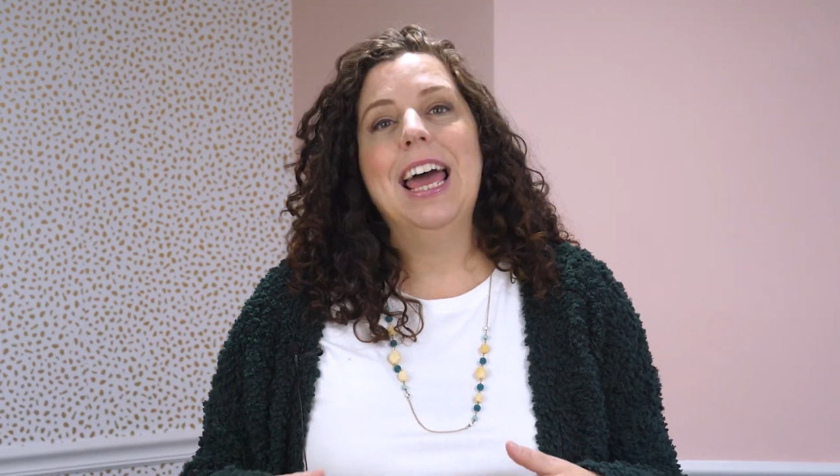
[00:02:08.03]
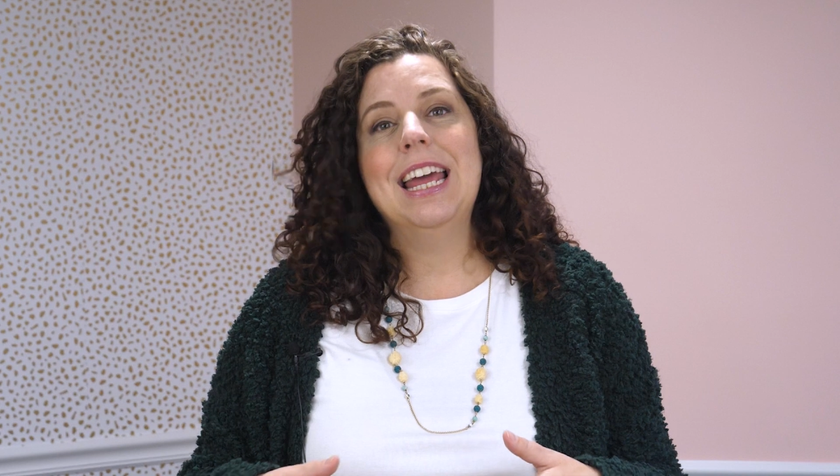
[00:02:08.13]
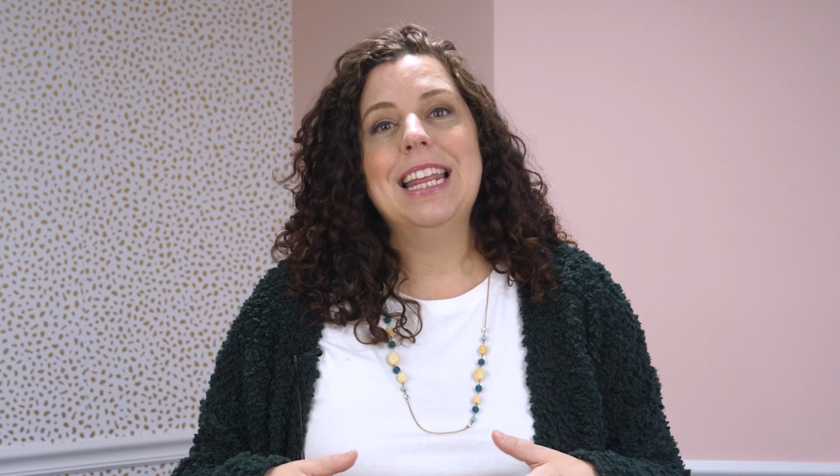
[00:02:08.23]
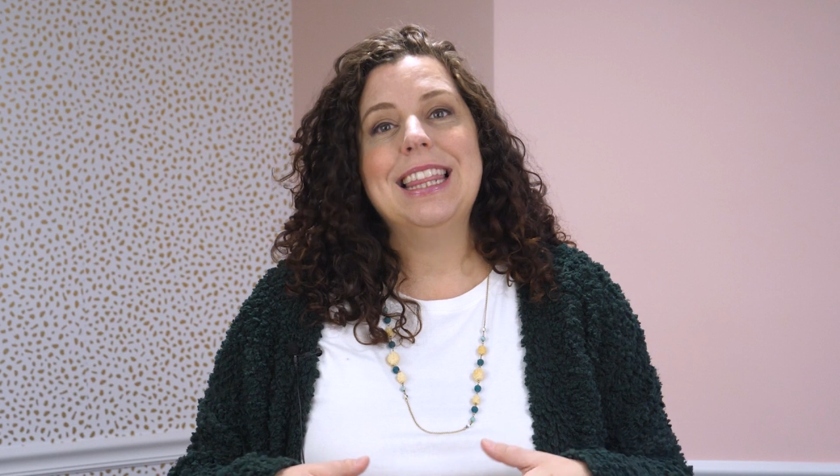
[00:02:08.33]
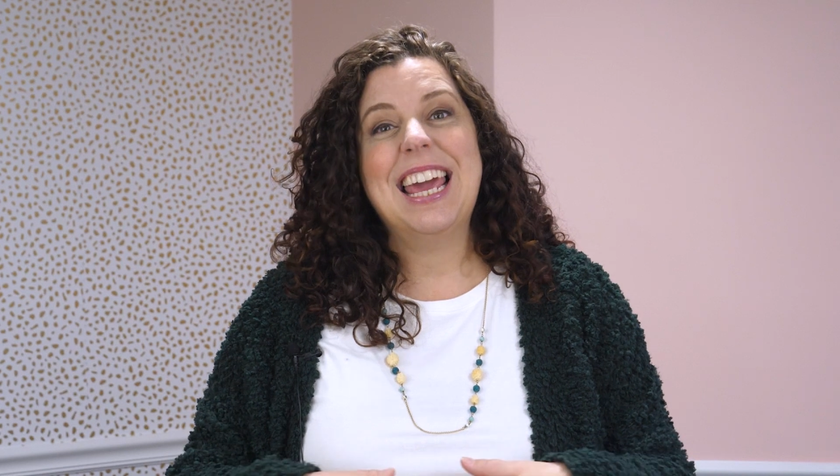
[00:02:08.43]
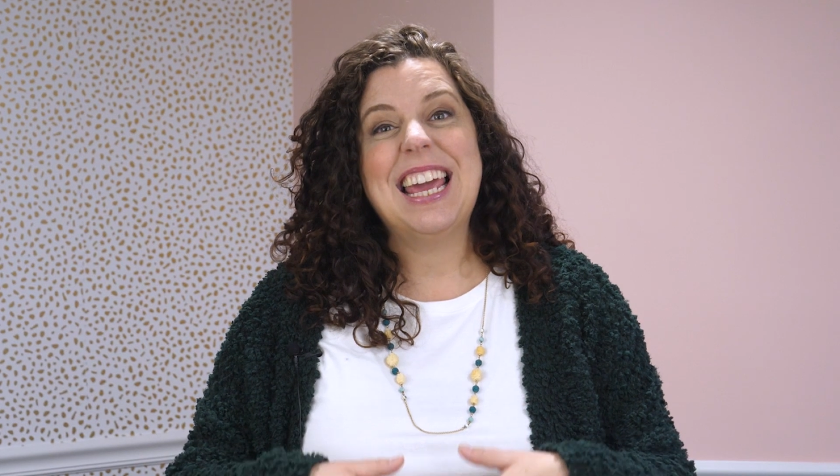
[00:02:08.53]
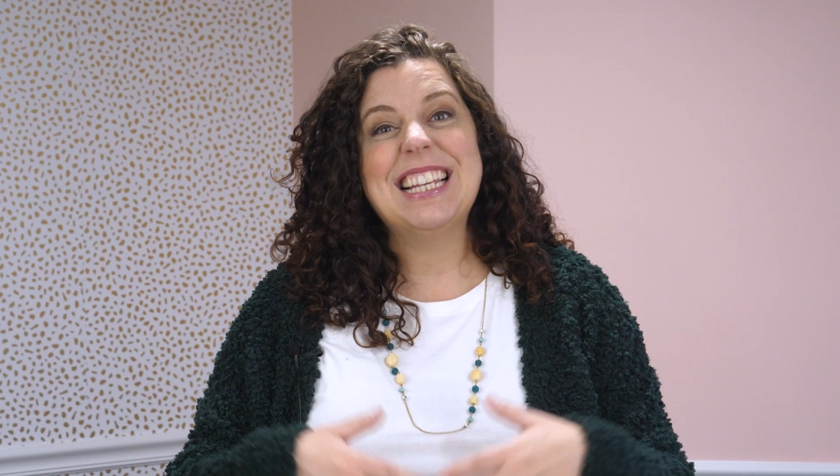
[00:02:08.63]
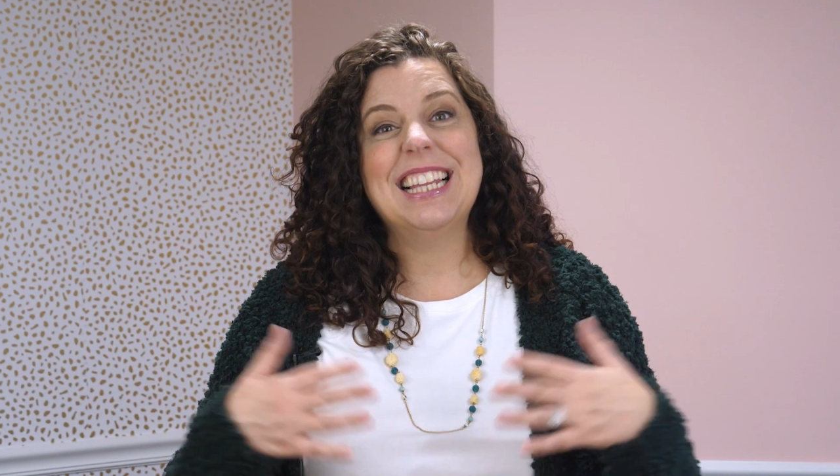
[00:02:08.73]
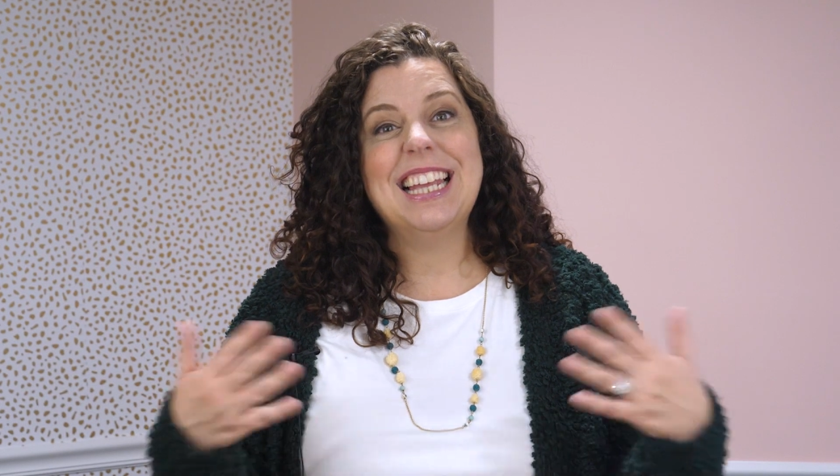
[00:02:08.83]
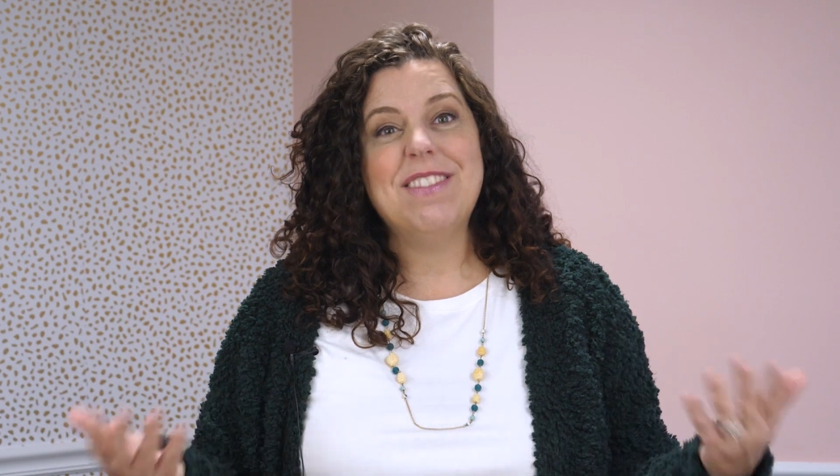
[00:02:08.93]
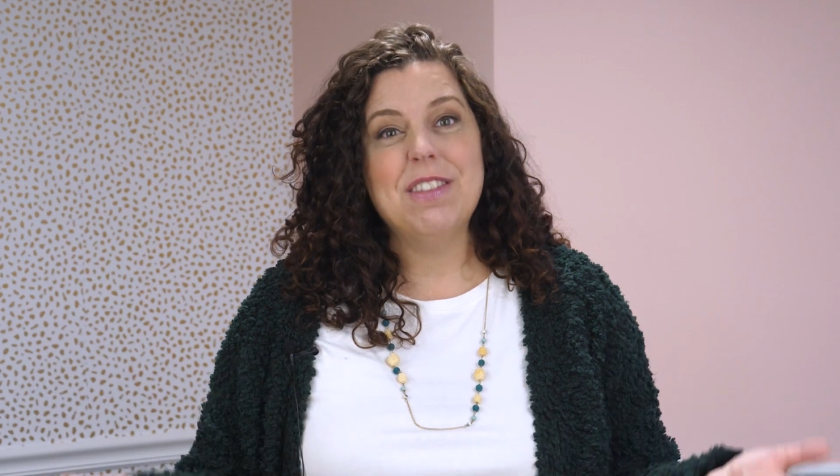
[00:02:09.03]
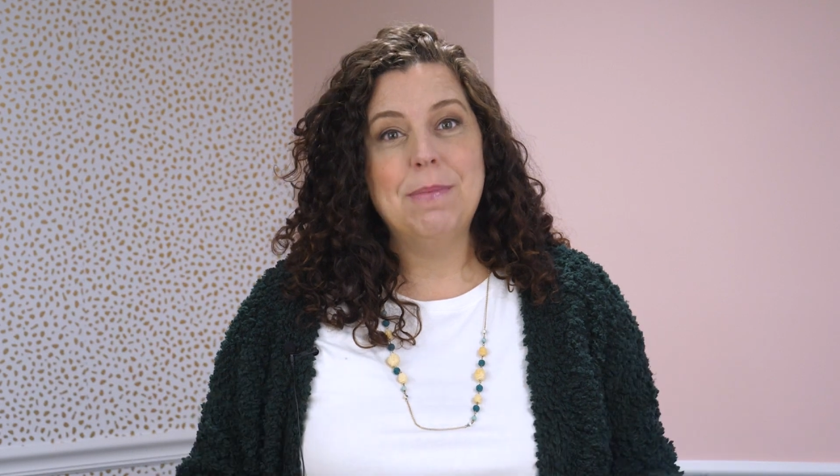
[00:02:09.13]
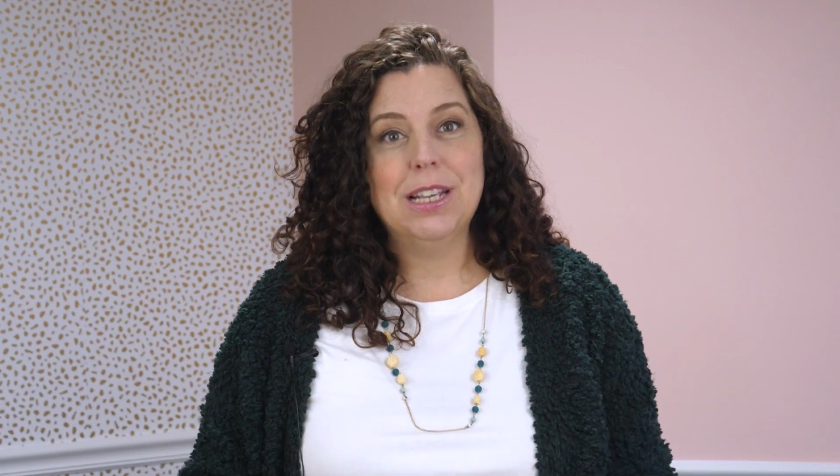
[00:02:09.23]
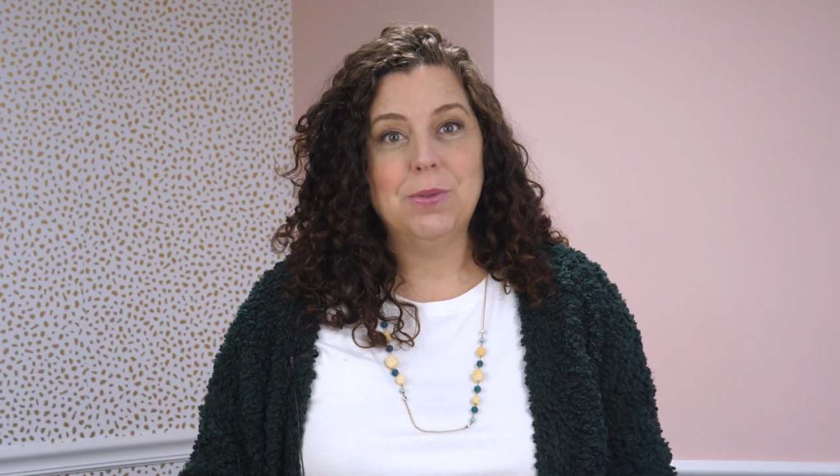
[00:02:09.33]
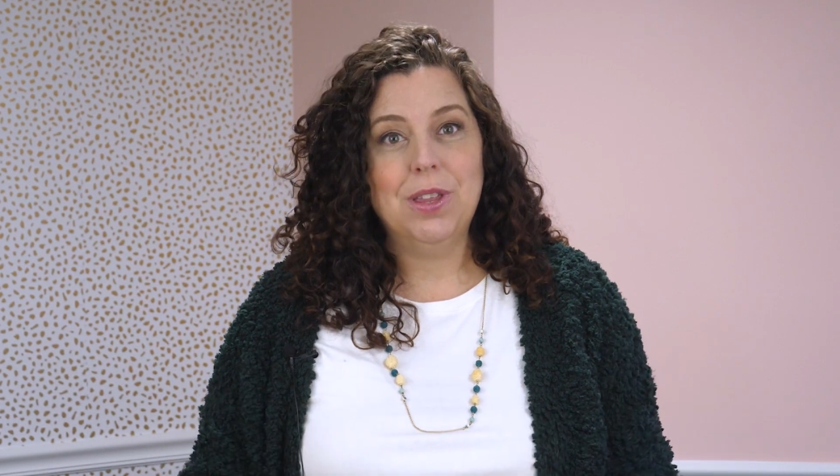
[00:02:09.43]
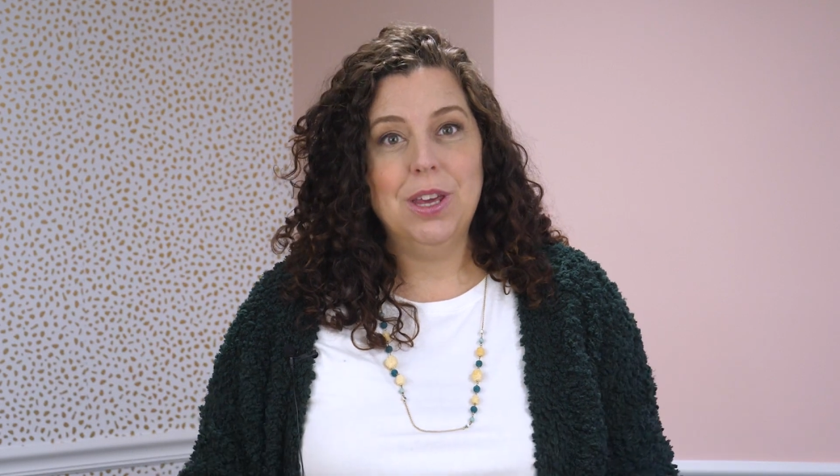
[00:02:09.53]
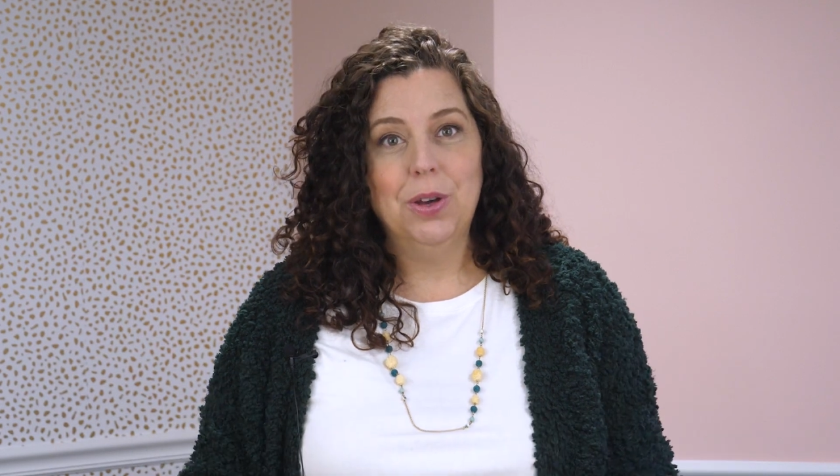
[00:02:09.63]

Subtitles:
and they get to leave the mess with